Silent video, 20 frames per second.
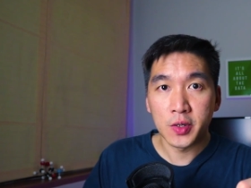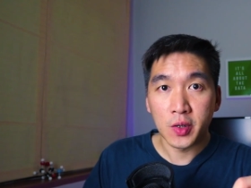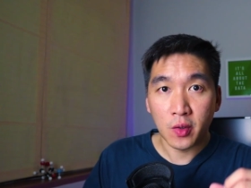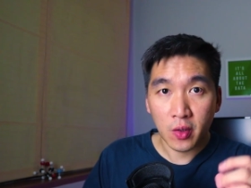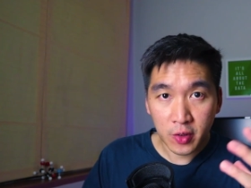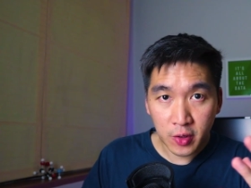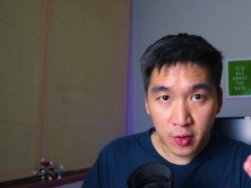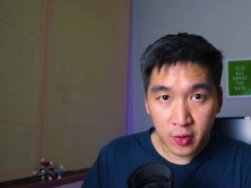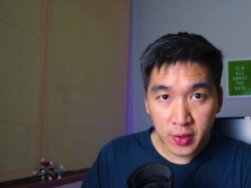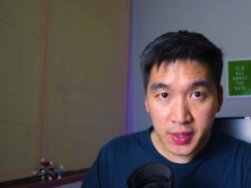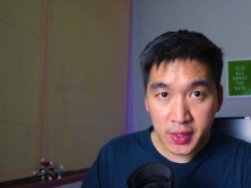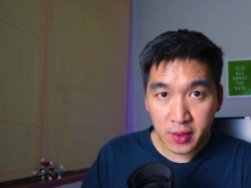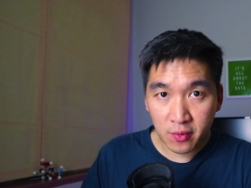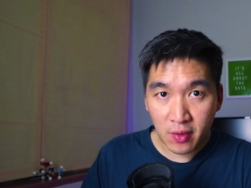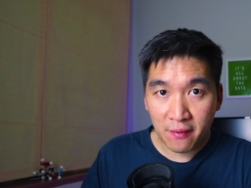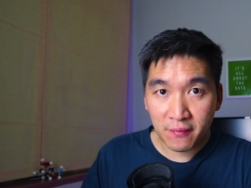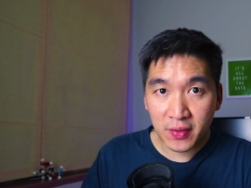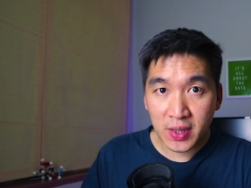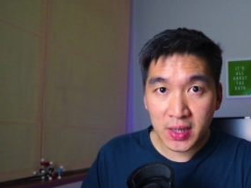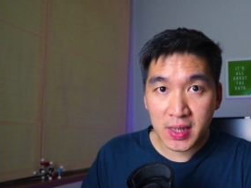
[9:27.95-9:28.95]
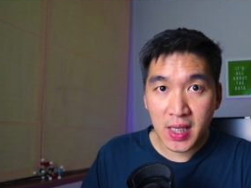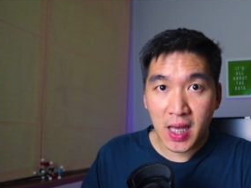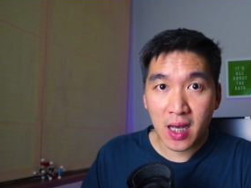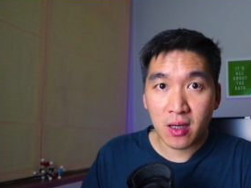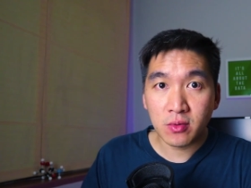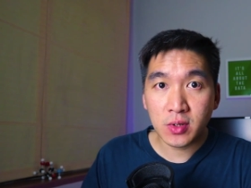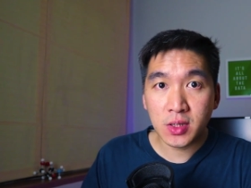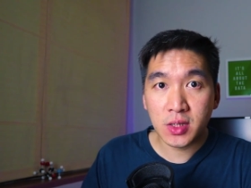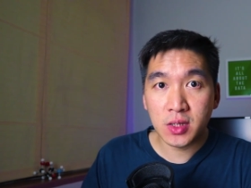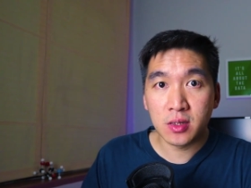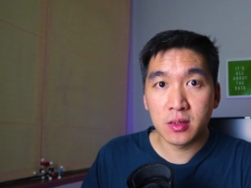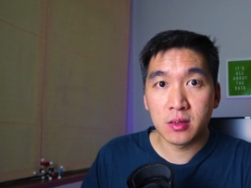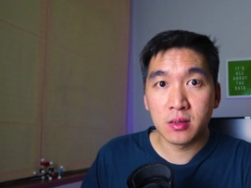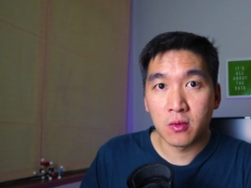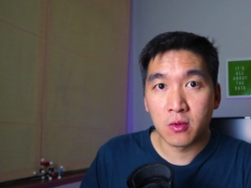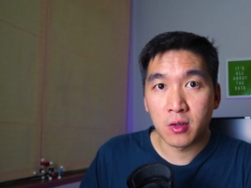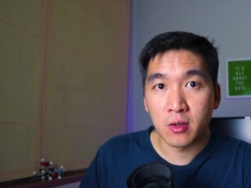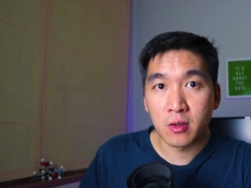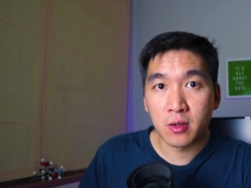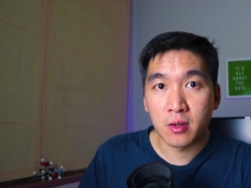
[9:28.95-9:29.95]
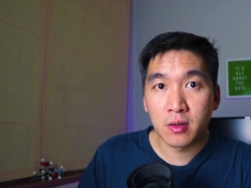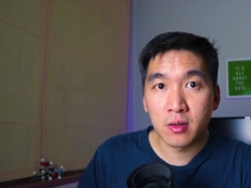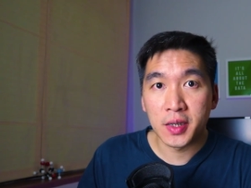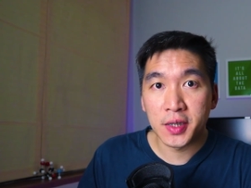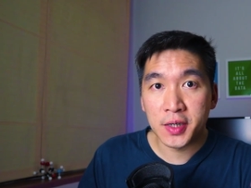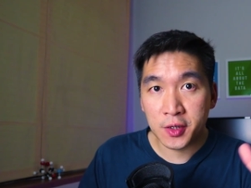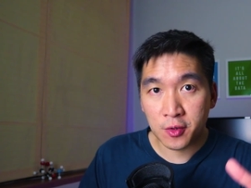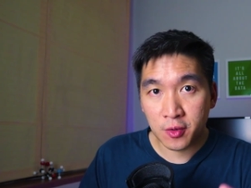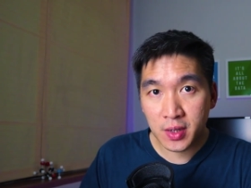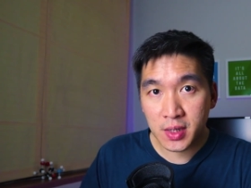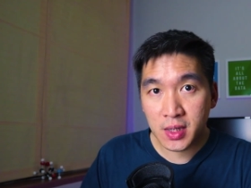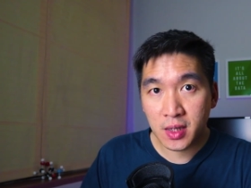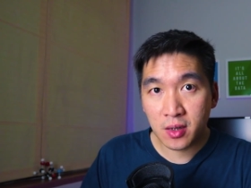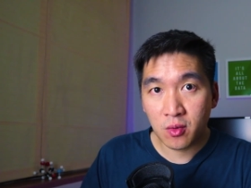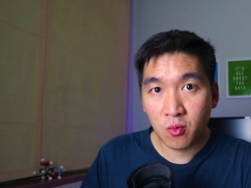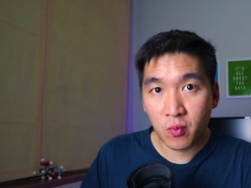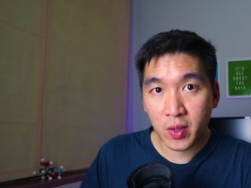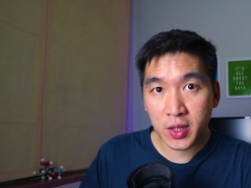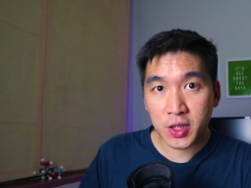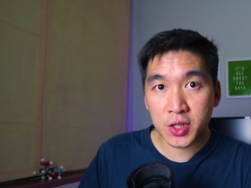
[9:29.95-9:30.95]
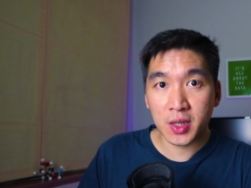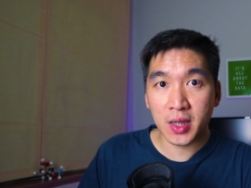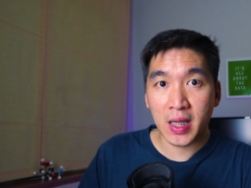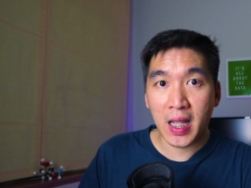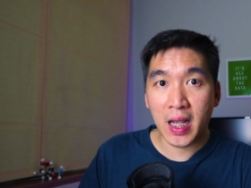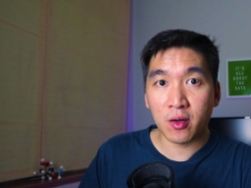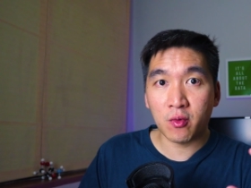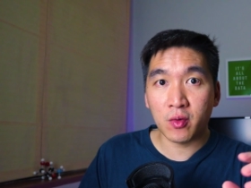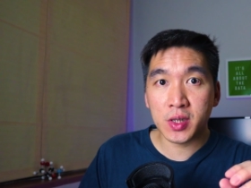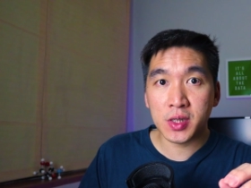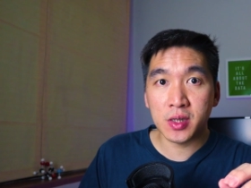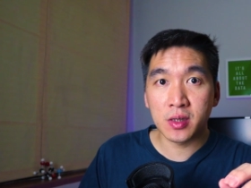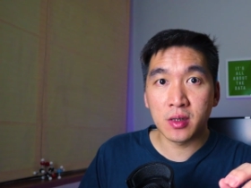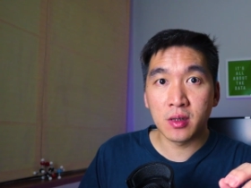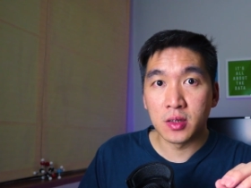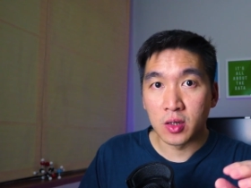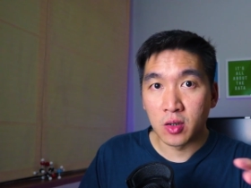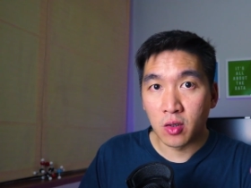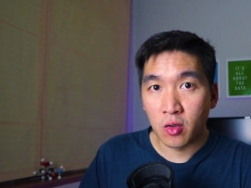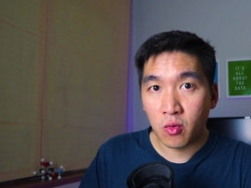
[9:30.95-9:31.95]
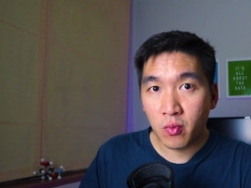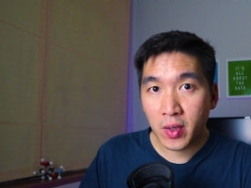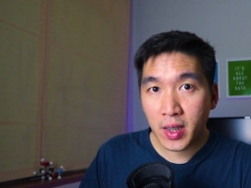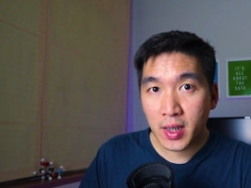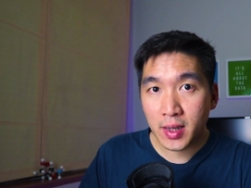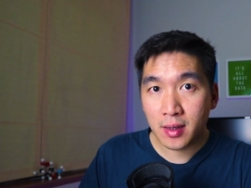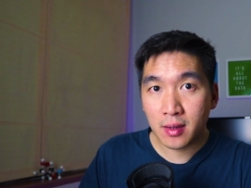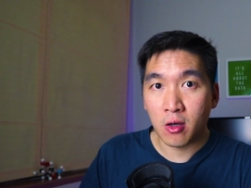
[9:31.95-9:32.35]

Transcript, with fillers: So are you still having doubt or uncertainty which language to go with,